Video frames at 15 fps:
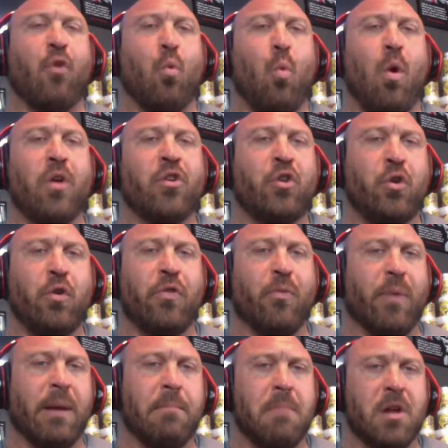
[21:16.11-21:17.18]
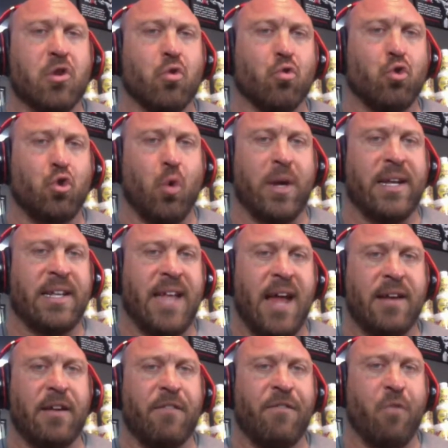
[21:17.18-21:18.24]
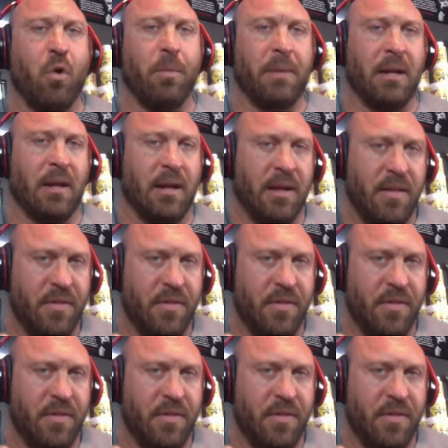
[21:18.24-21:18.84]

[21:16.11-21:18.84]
1-2-3 muscle joint tendon formula.